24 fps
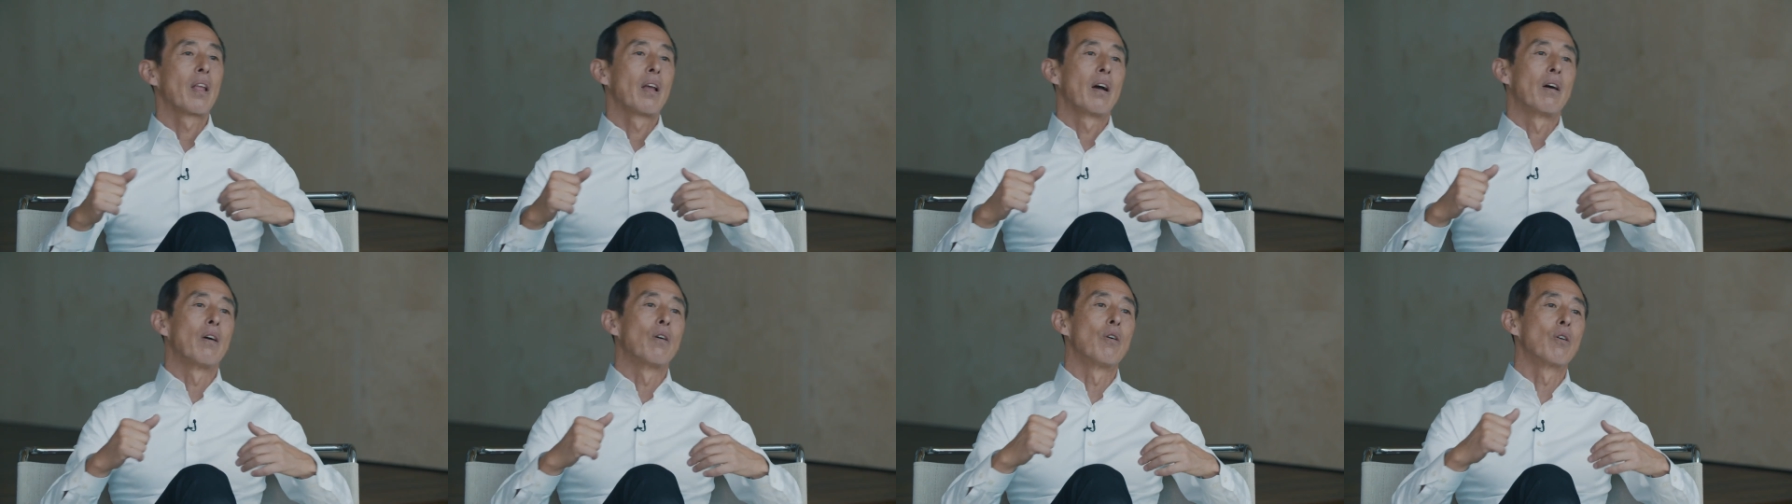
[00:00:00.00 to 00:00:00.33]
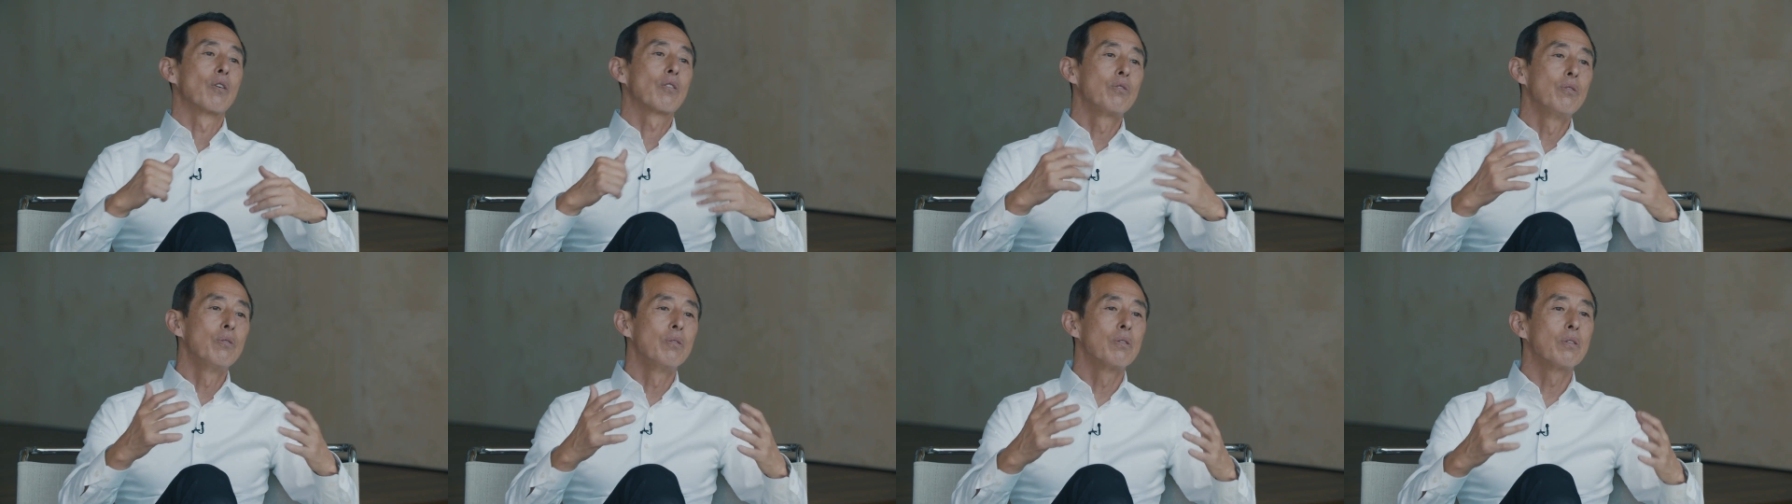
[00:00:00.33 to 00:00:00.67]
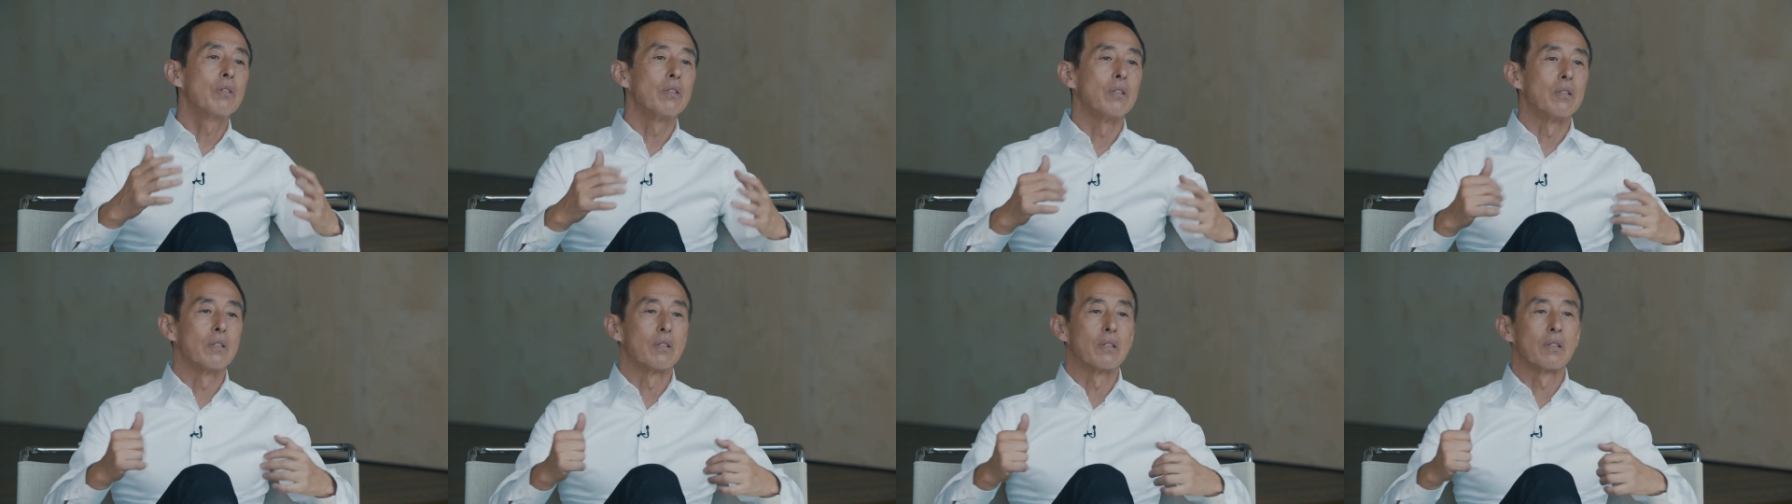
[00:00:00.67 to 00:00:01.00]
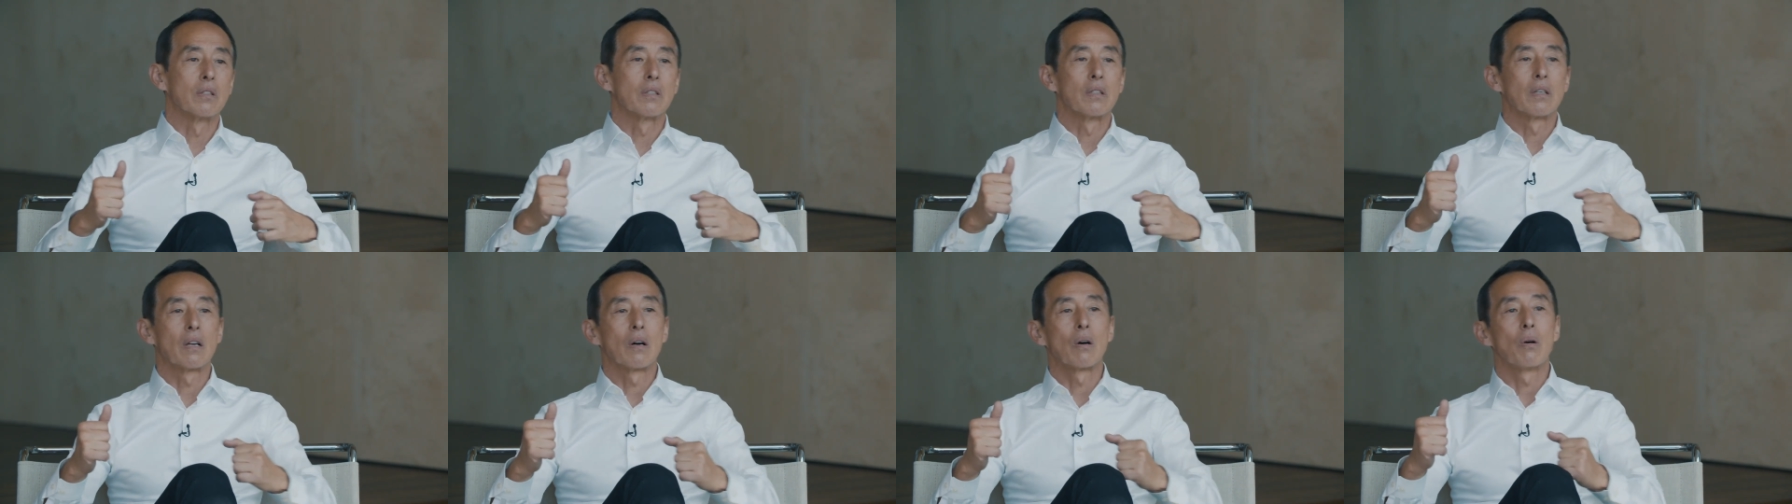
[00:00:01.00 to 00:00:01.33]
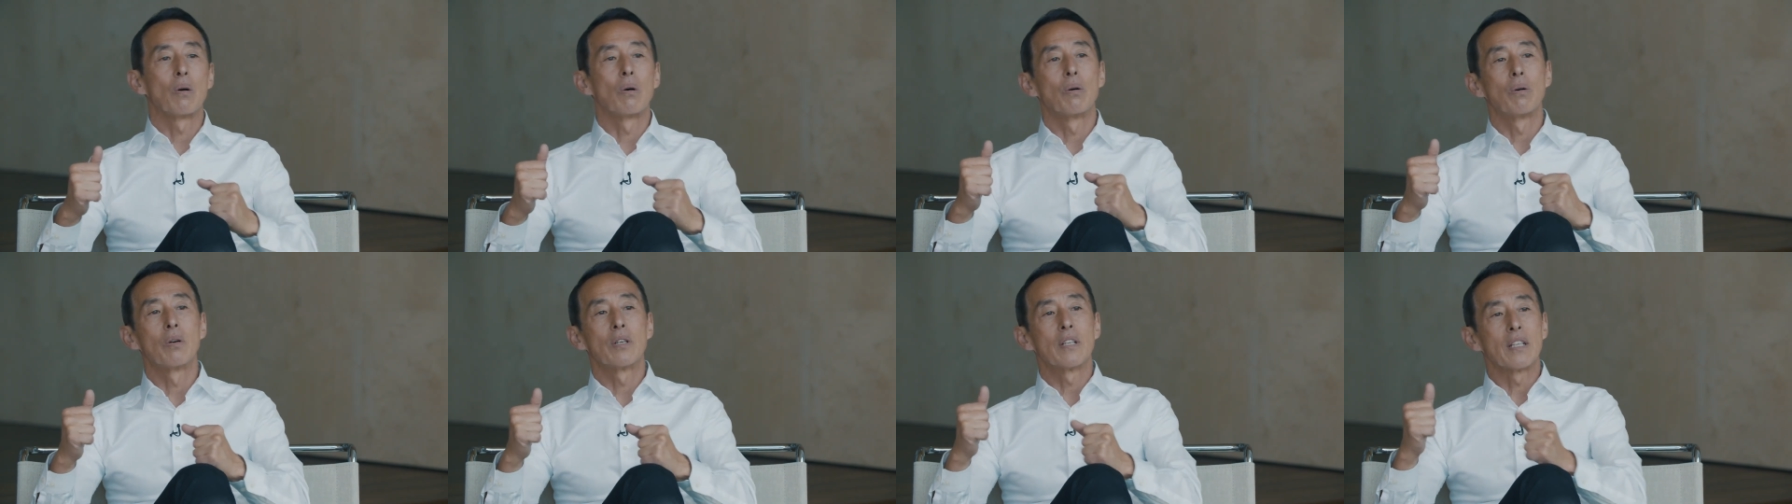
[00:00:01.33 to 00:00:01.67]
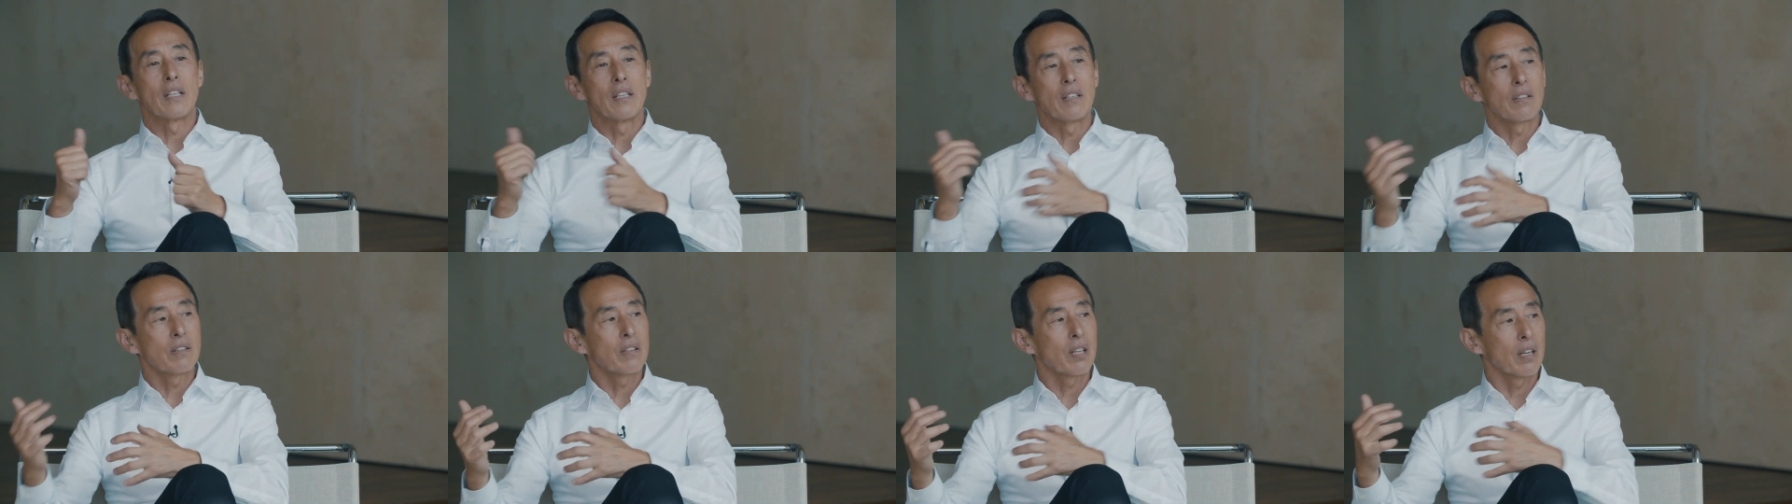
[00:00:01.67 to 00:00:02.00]
or Google or
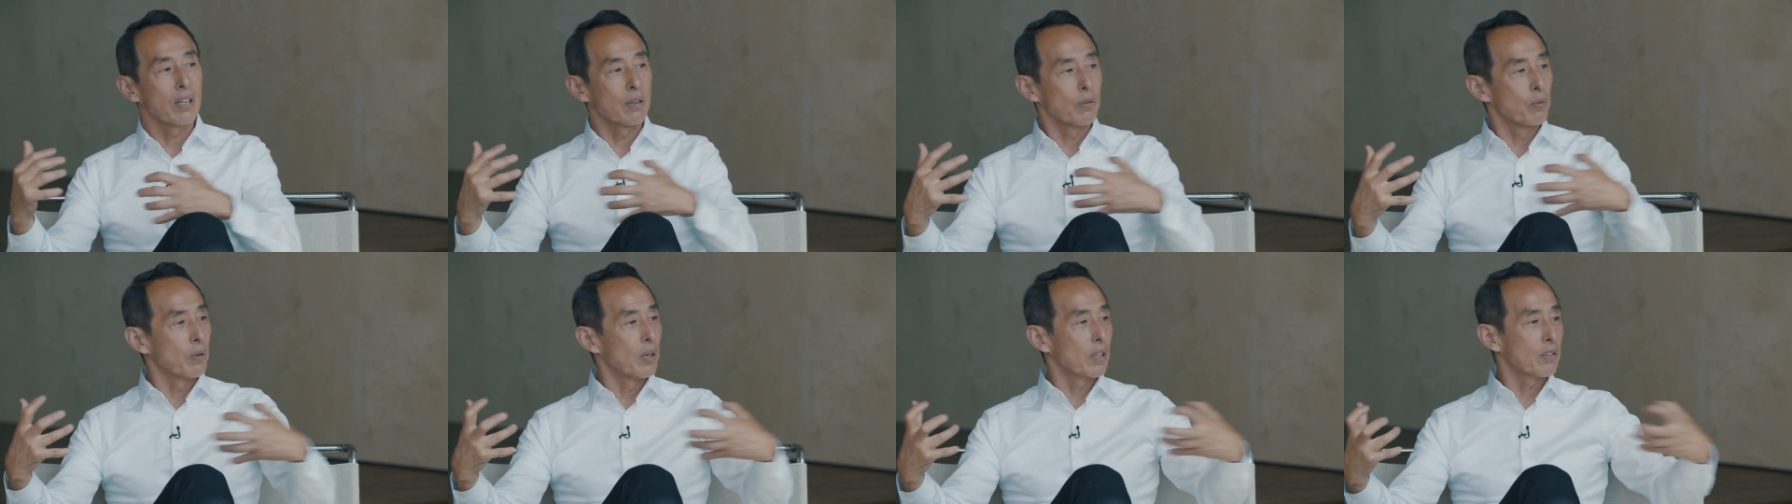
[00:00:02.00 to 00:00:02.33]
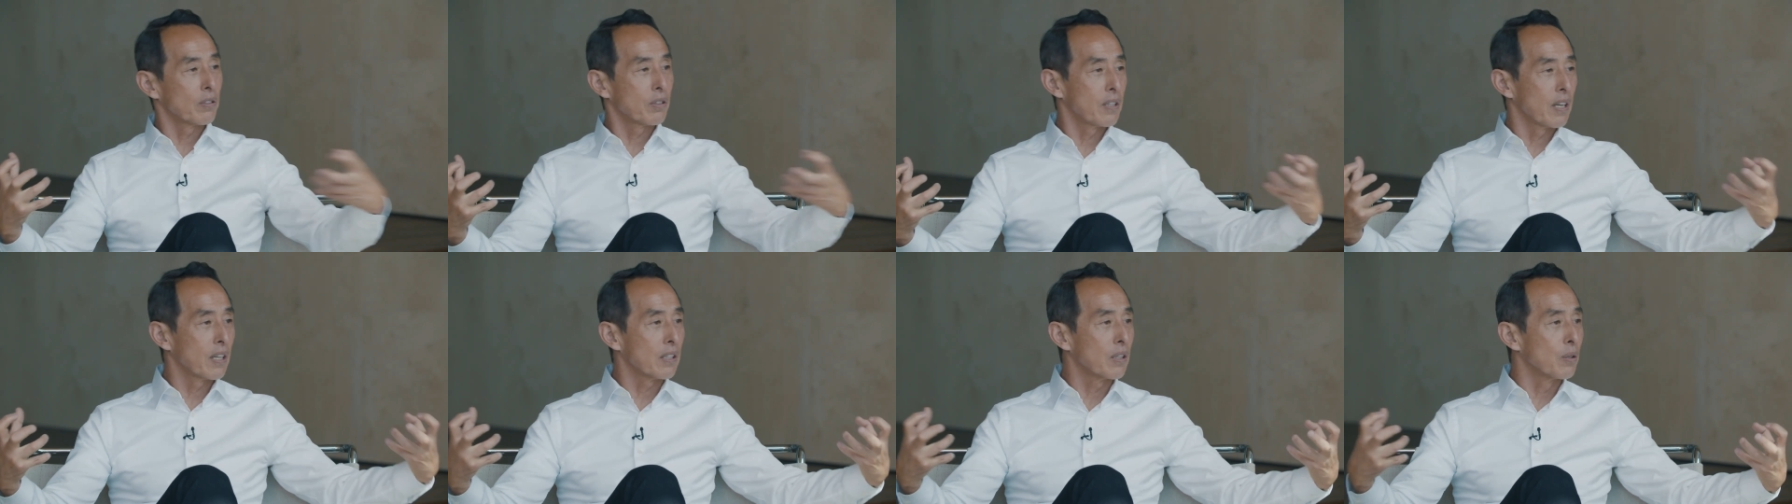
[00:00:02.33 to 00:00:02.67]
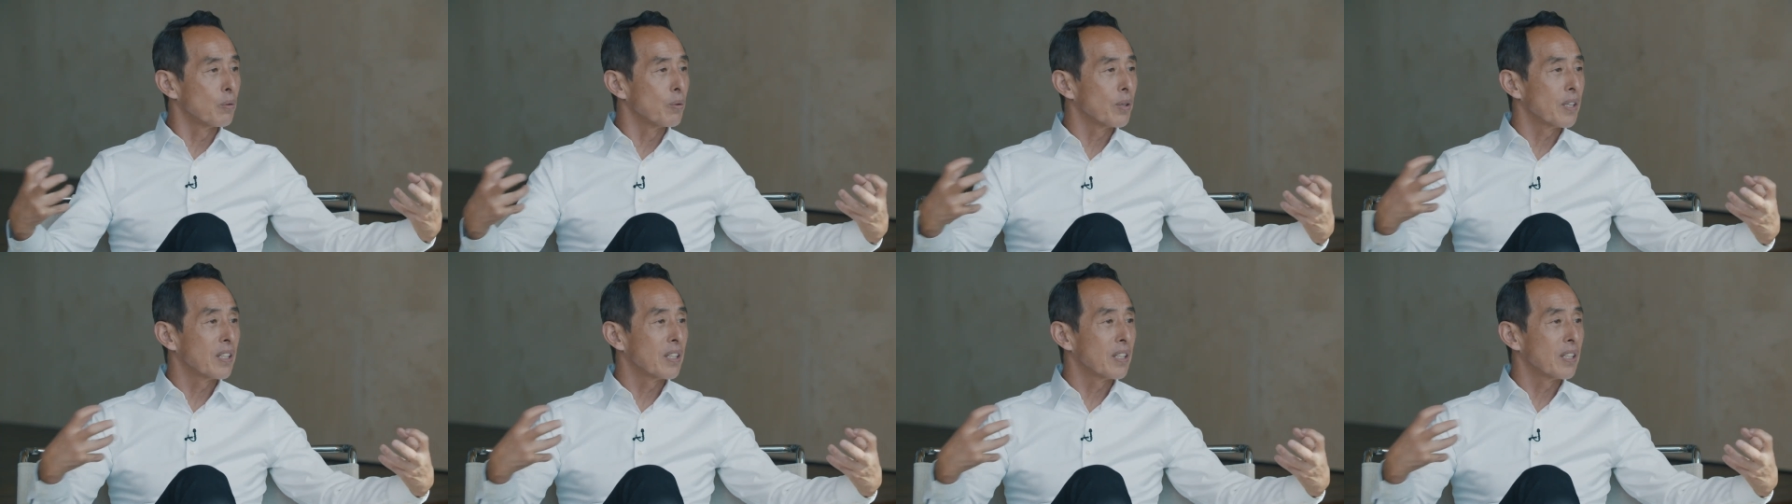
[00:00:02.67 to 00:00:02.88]
Intel work together,